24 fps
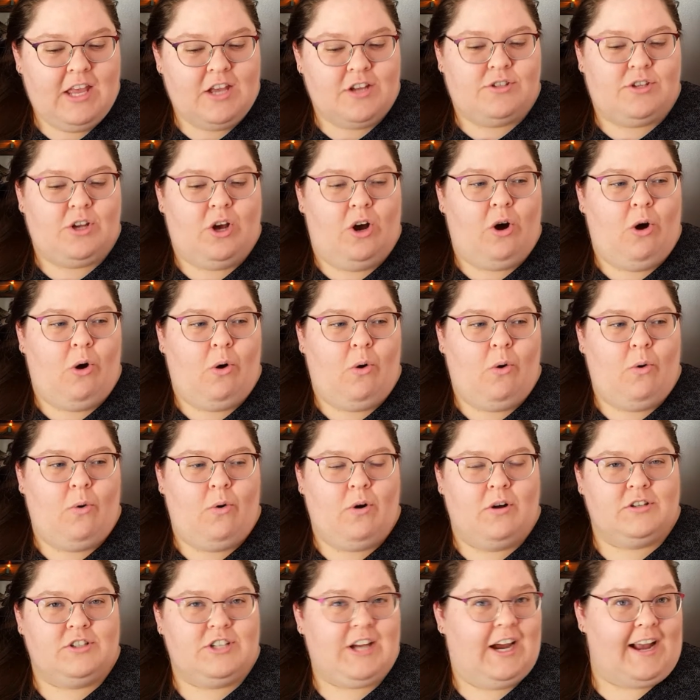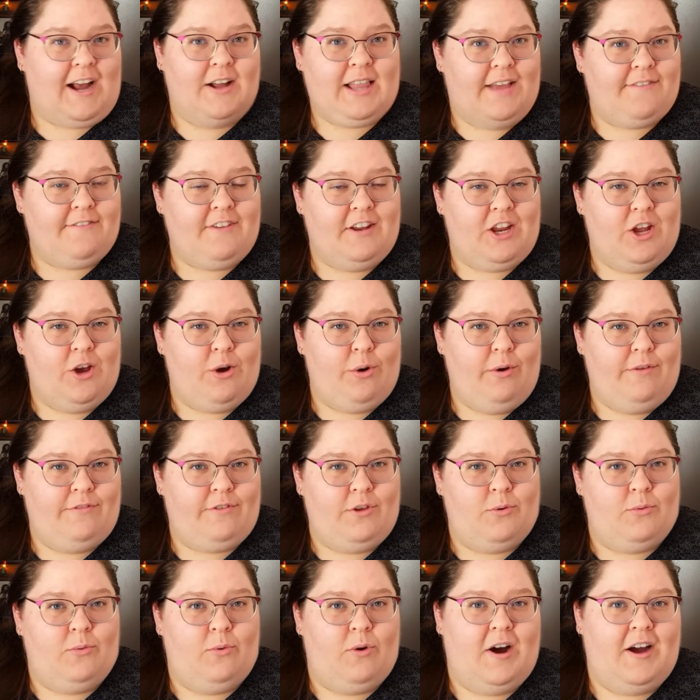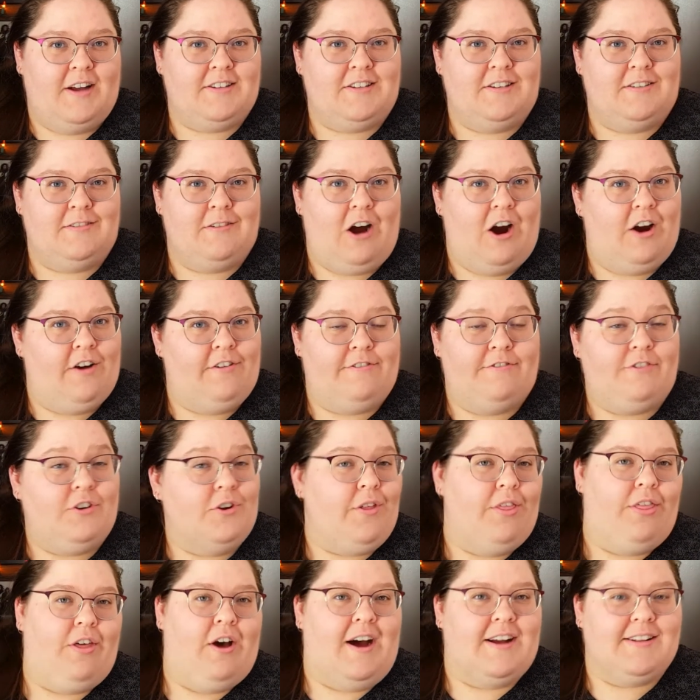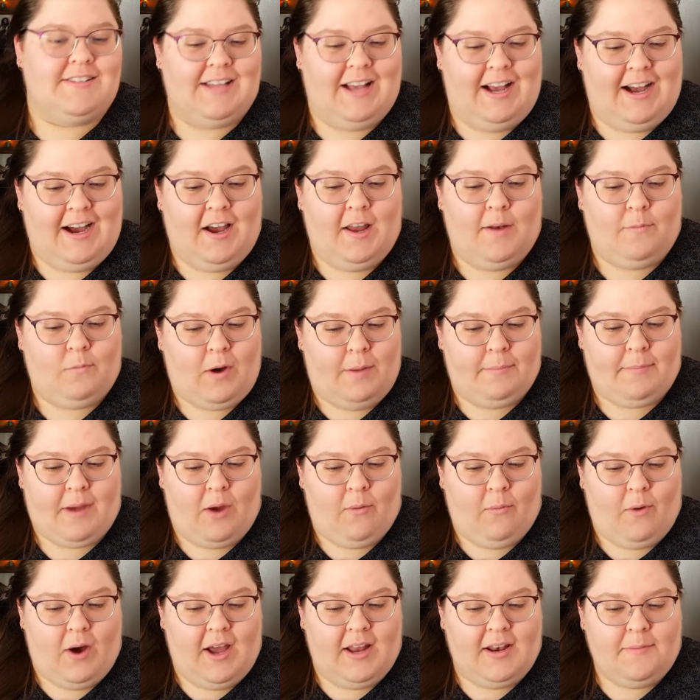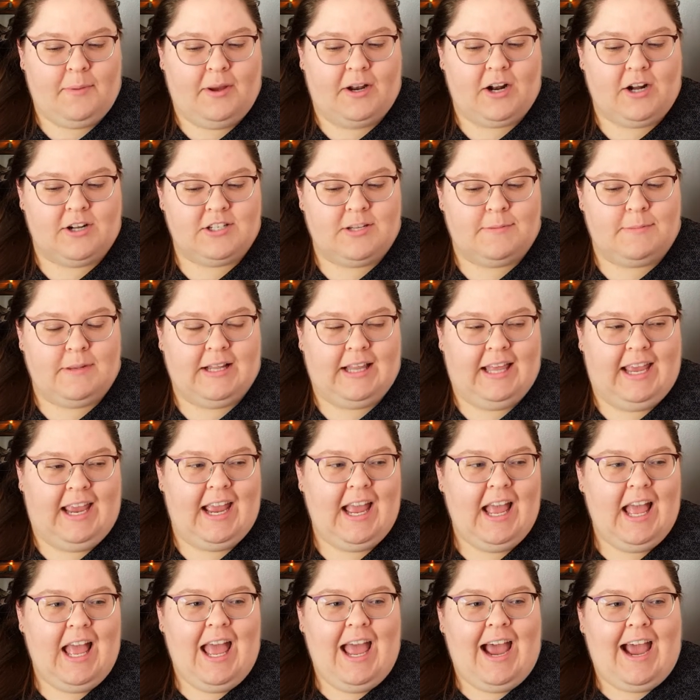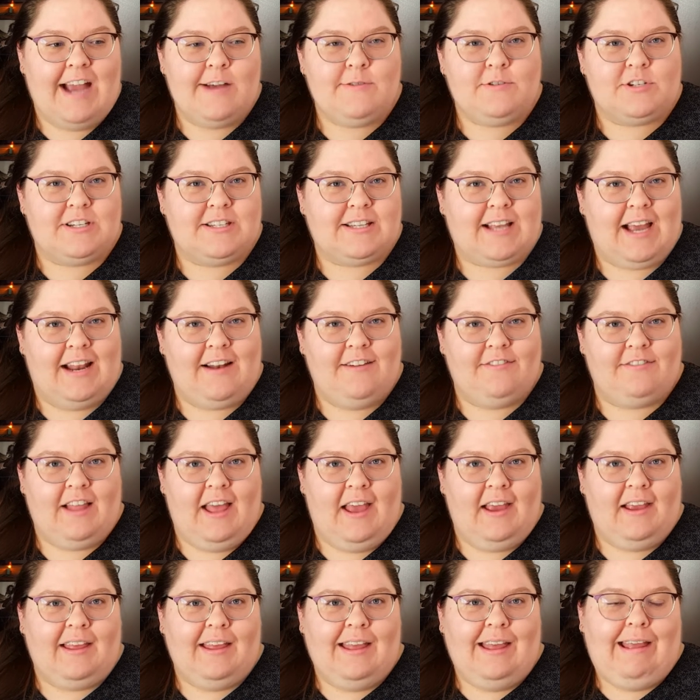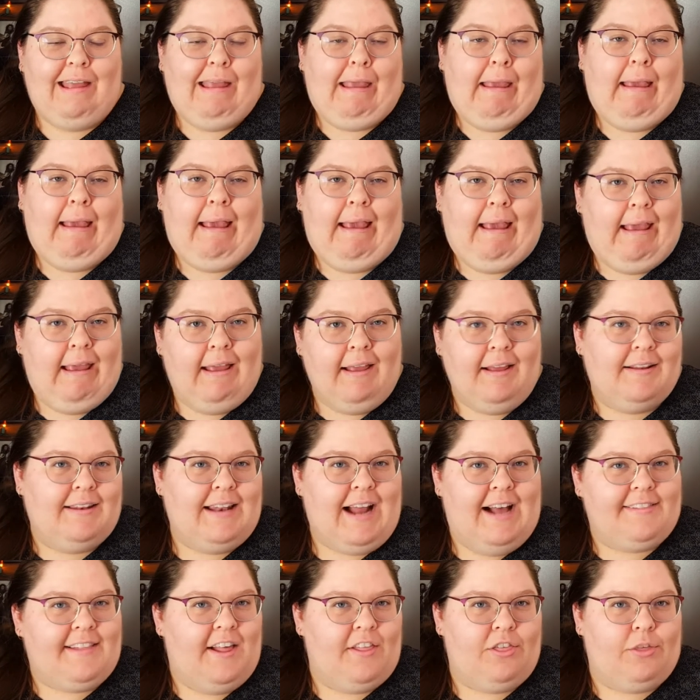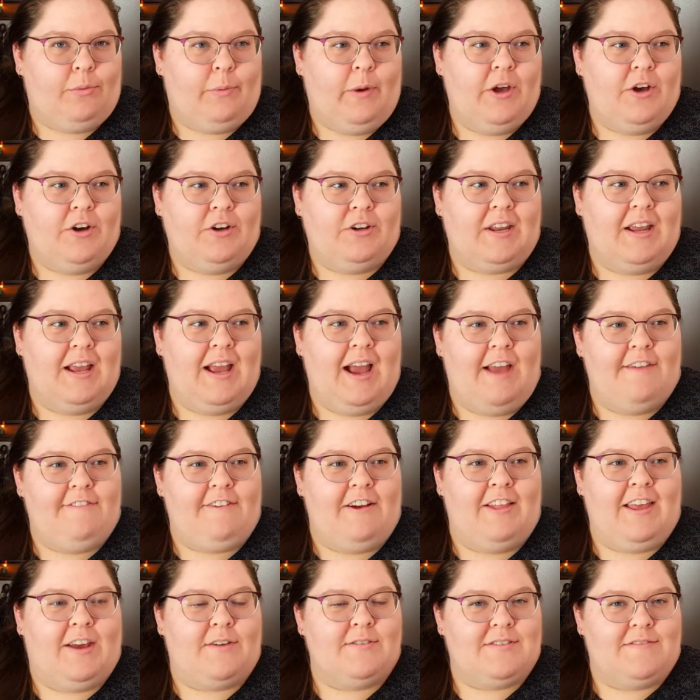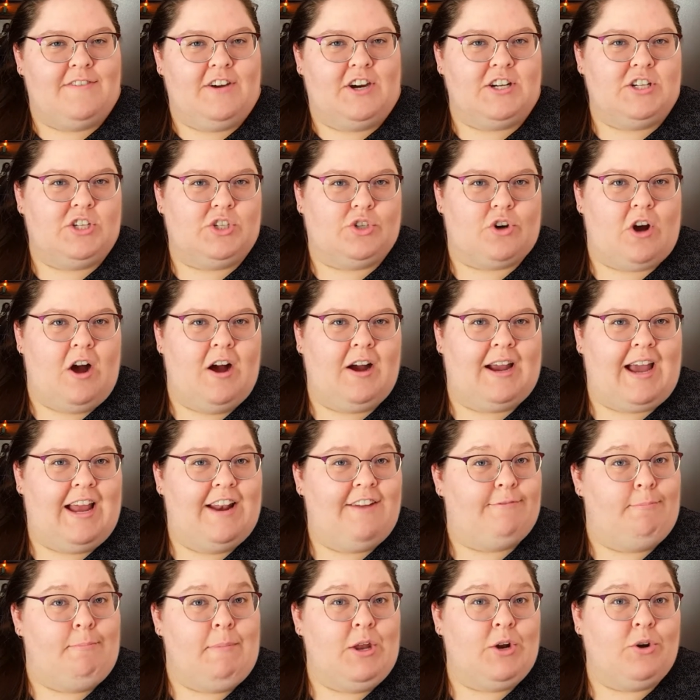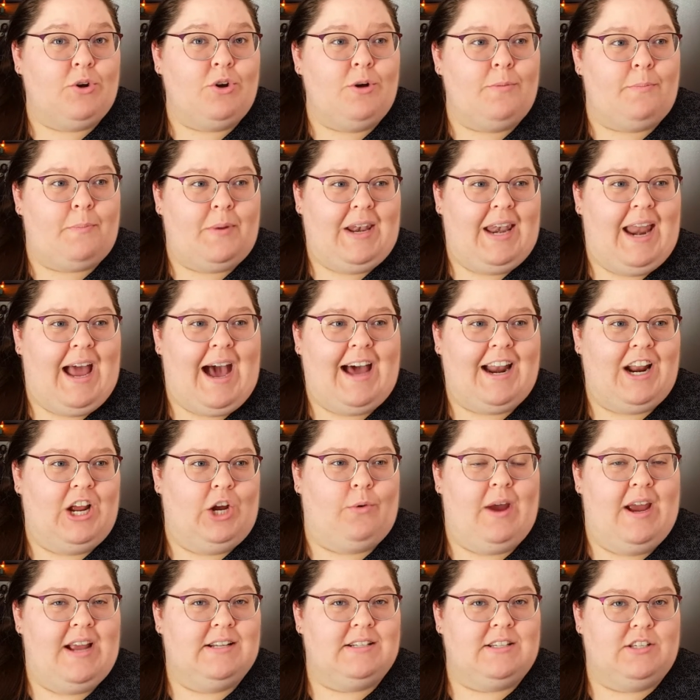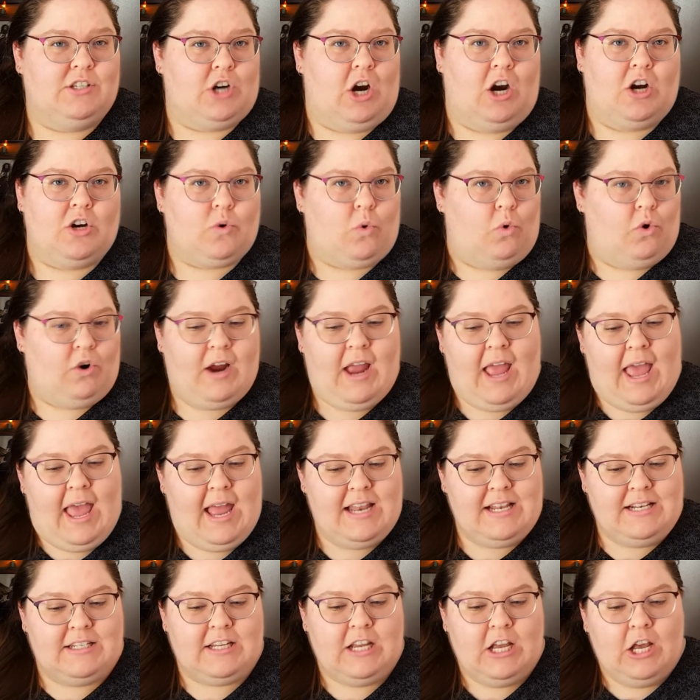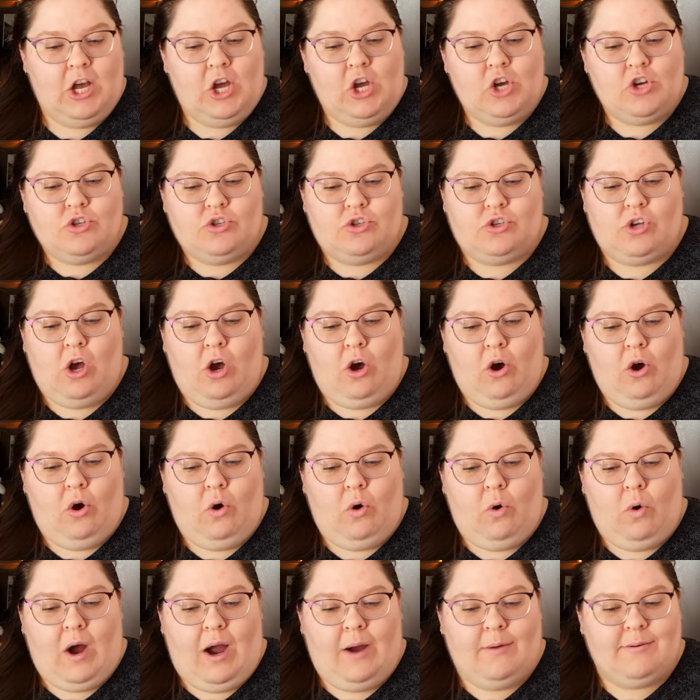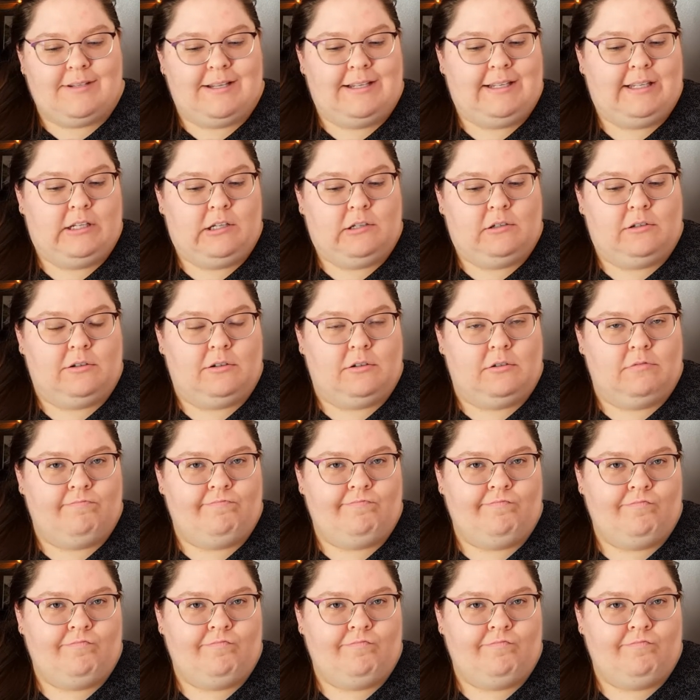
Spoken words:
So check out that video if you want our full thoughts on One by One. But ultimately, I was just kind of not that thrilled. I felt like it was a very strong kind of middle, but not a great start or end. So I was a little